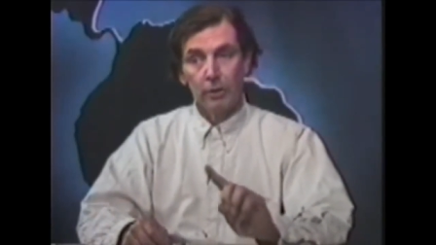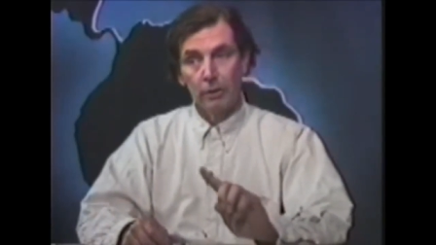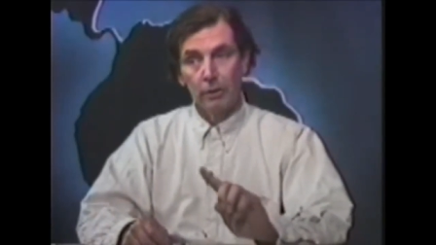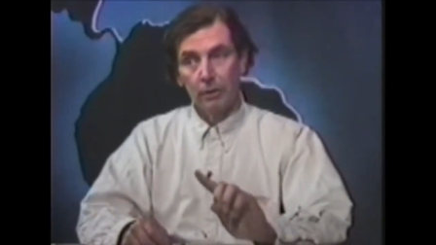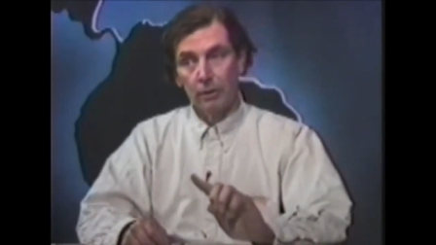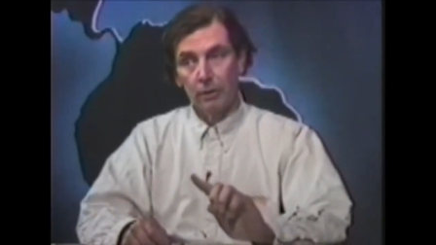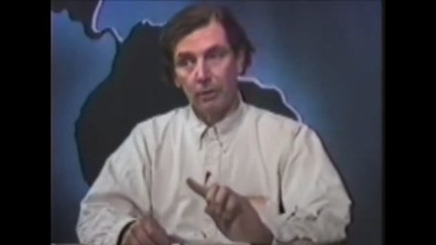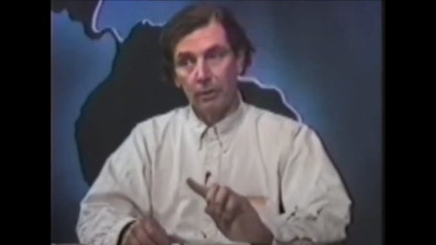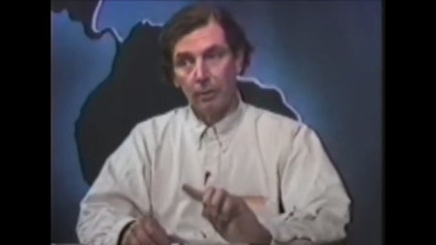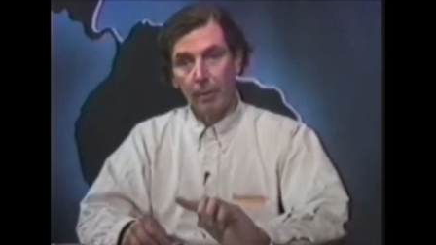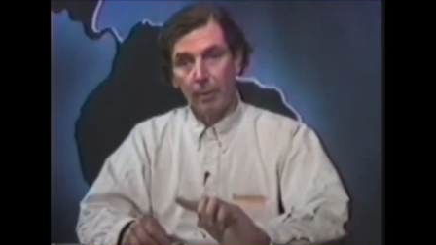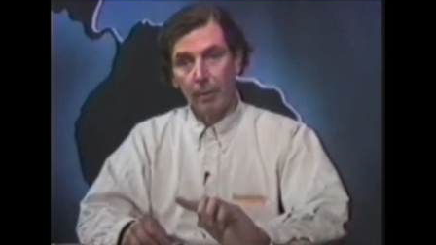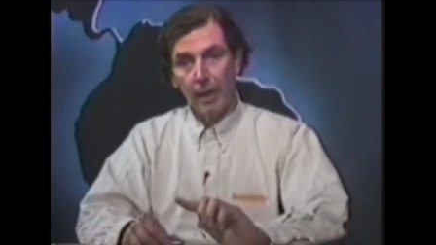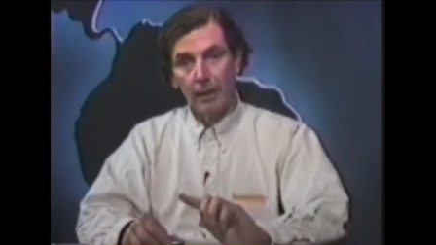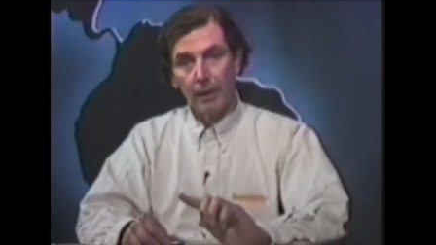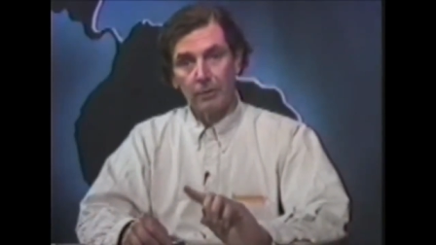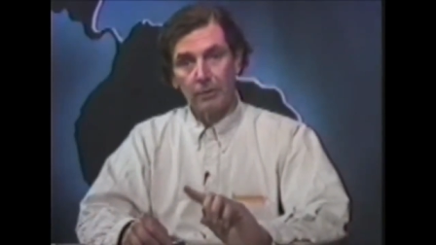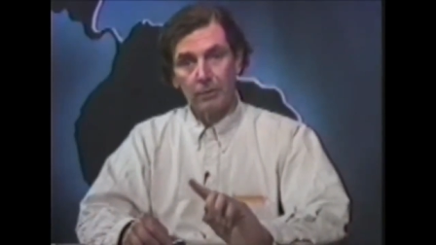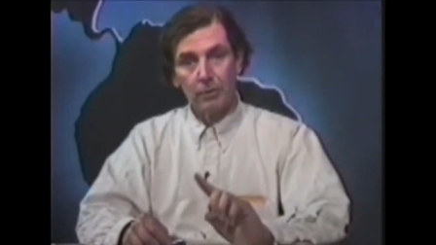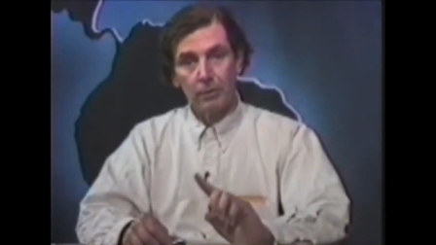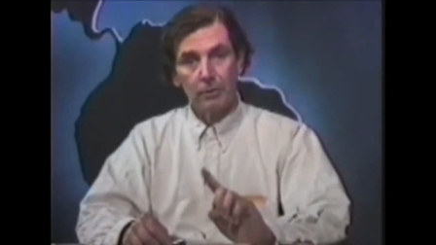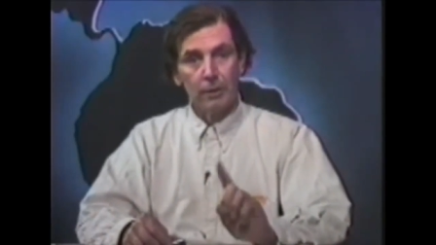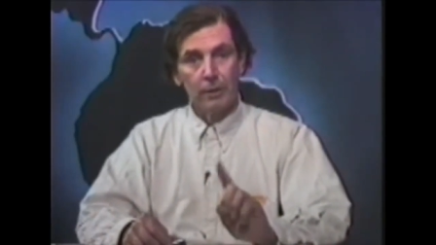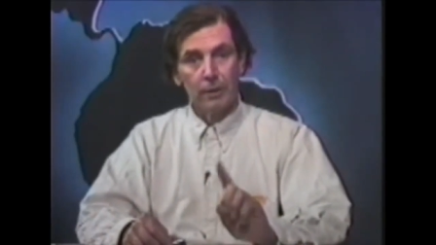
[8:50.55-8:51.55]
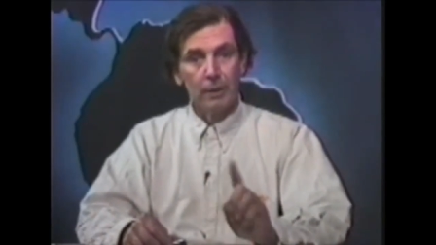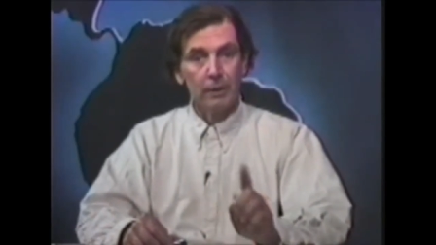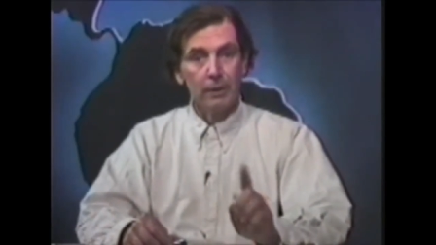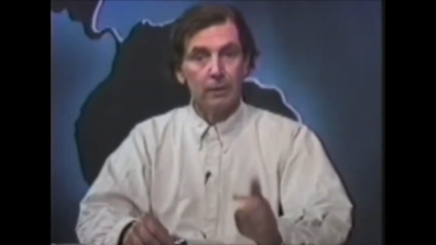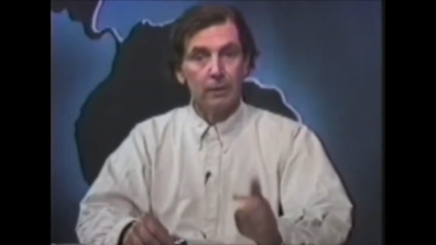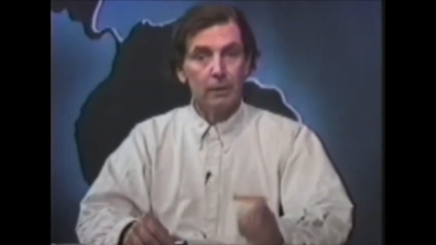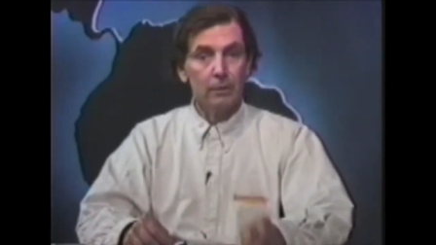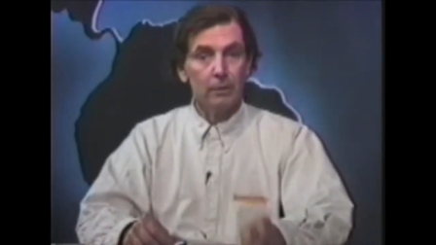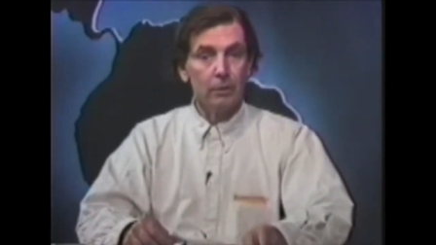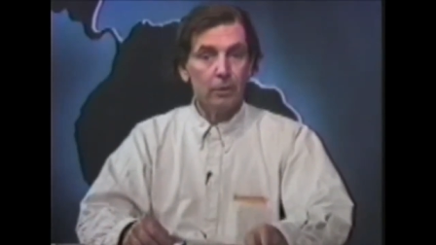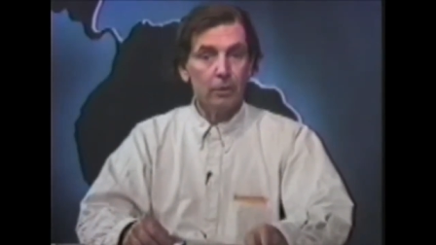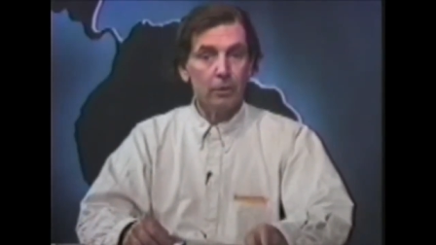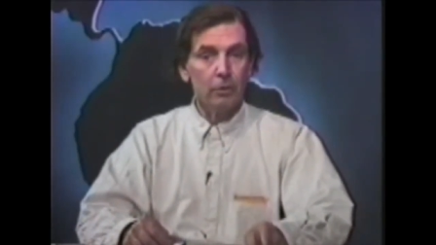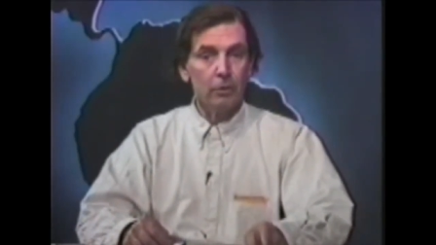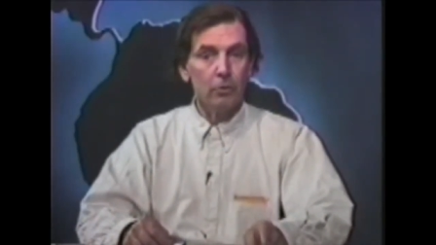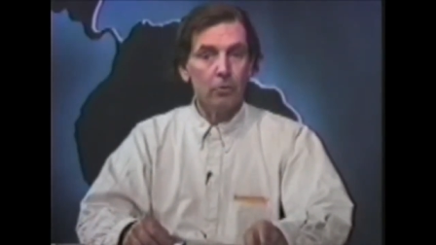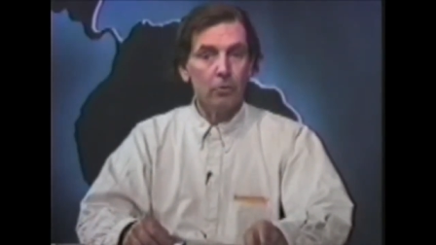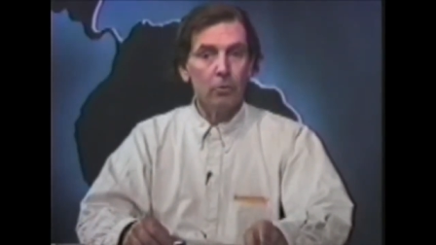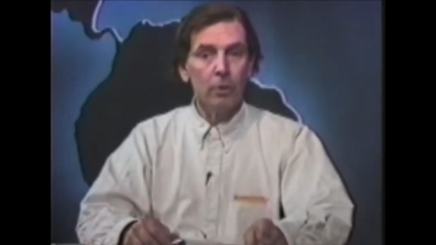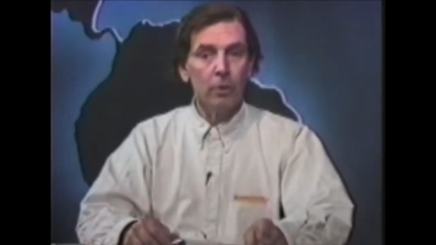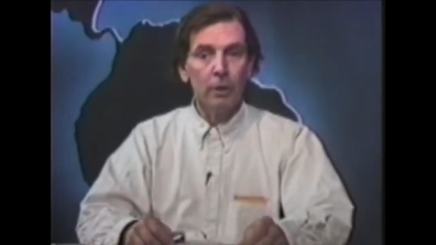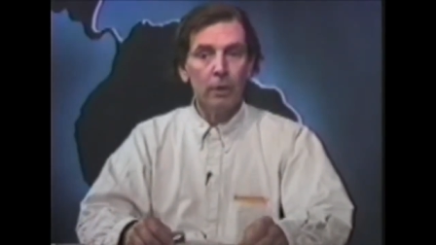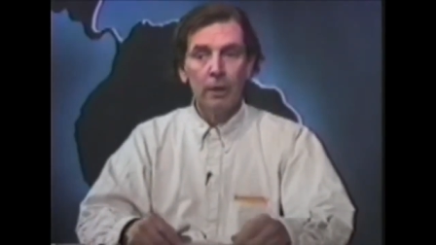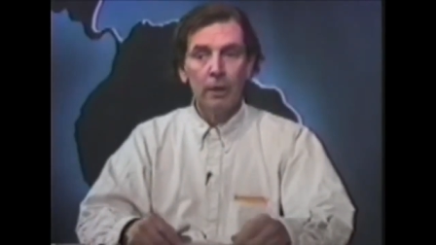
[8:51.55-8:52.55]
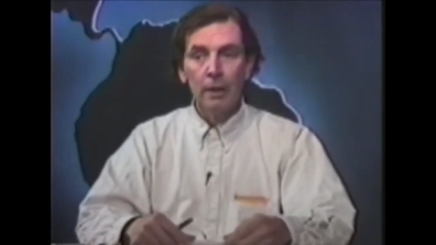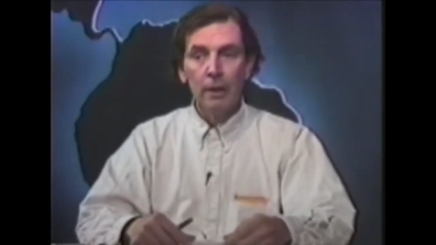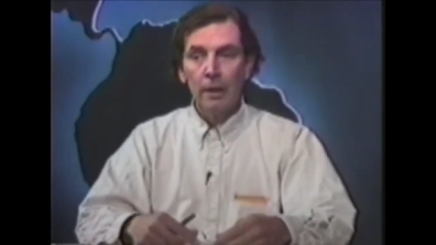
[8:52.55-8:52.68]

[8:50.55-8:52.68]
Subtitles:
to the master than they did to you,